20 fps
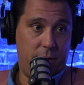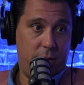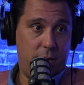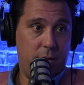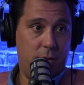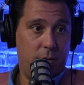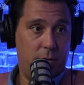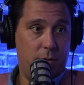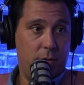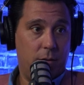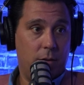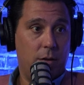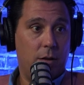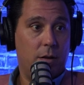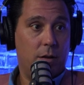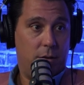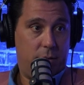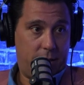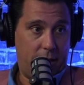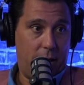Down.
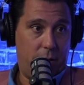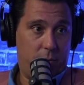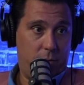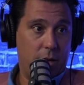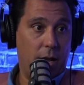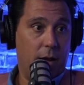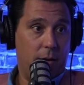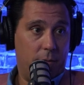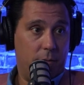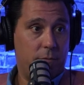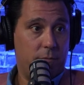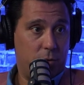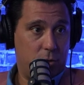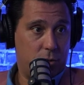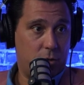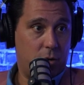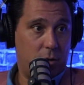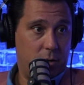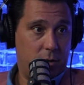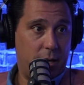Down, yeah, yes. for
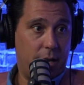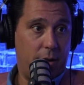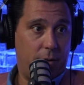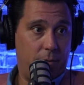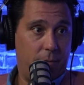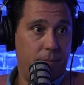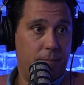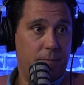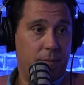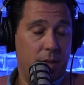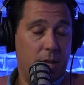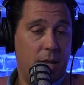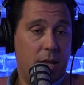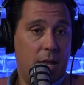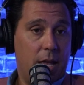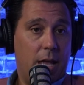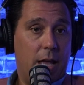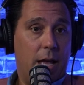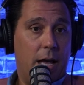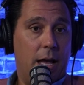sure. Down.
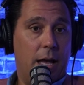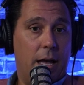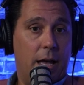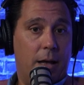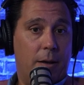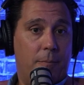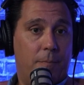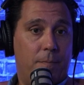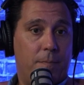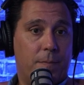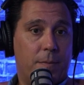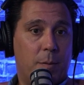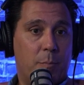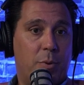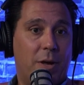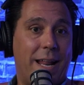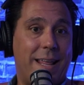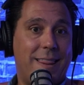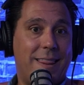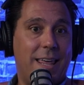Yes. Um,
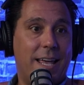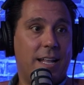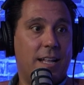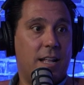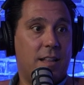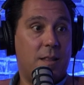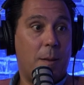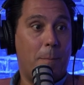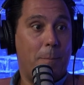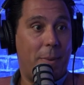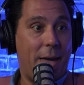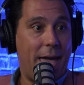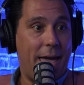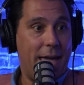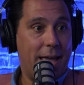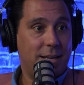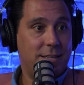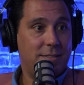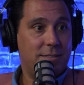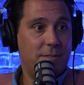but I think that the
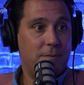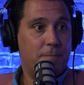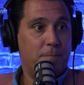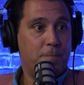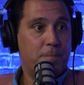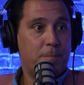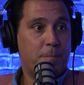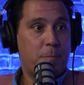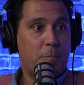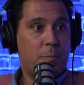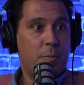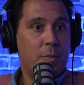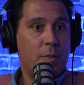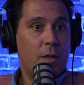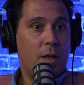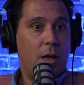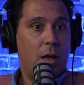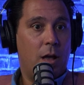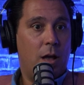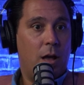banks
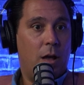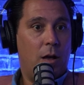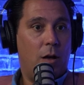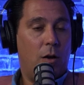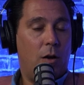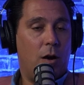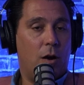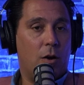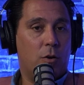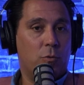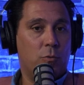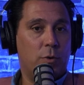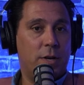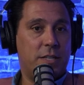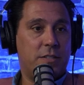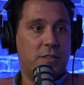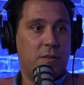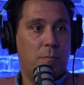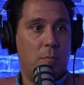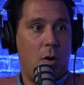our
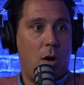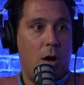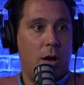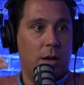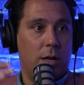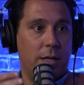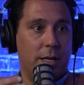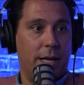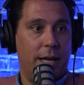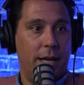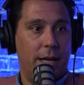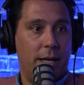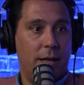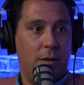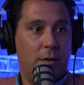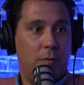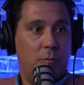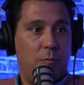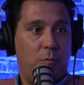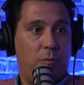risk modeling
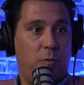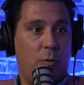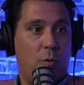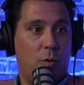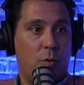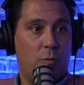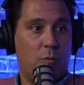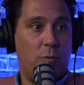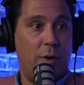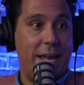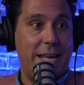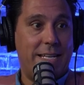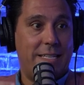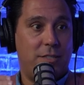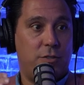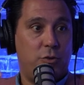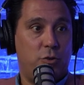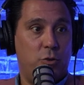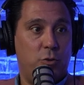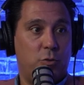for
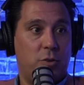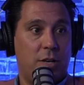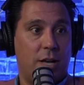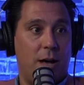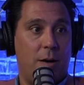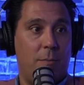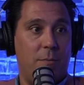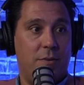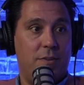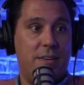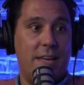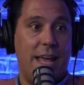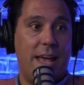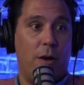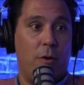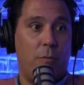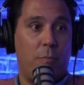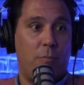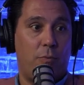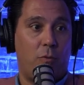rates to come
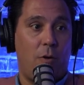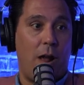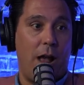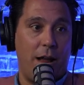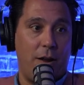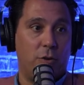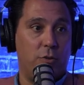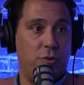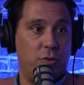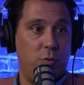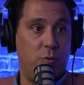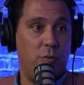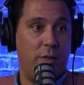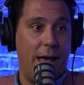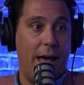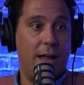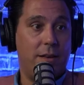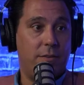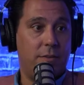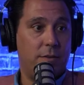down prior to
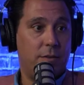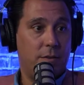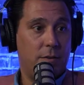that.